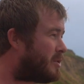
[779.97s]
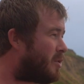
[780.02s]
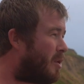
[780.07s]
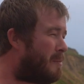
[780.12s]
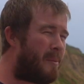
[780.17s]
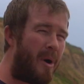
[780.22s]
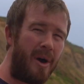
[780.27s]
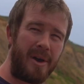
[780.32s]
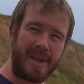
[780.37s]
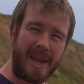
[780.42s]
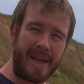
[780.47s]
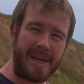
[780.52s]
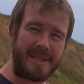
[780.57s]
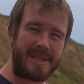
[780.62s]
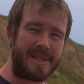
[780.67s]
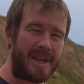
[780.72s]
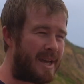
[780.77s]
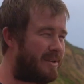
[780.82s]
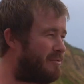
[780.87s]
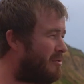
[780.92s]
So I might get a
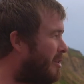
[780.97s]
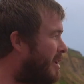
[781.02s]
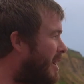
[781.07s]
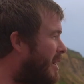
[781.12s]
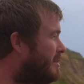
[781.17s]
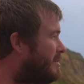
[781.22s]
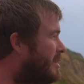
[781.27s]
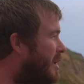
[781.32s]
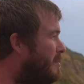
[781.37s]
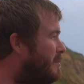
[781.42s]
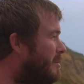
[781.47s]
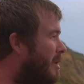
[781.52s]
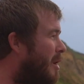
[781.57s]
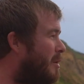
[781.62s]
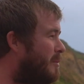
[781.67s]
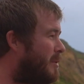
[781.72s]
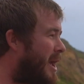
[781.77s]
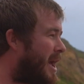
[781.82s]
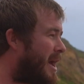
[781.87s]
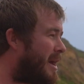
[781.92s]
setting rod out, I don't know
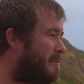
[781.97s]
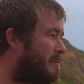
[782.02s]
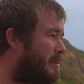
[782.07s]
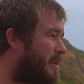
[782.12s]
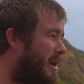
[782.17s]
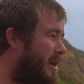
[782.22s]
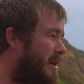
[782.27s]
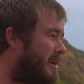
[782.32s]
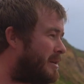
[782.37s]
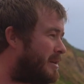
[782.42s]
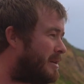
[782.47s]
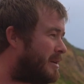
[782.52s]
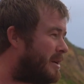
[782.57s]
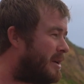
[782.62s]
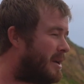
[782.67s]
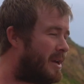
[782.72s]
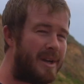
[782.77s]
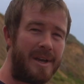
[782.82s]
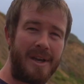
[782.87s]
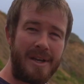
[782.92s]
yet, but
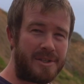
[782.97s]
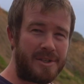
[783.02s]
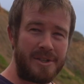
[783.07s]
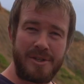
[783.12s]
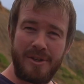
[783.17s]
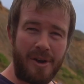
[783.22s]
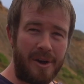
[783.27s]
it's just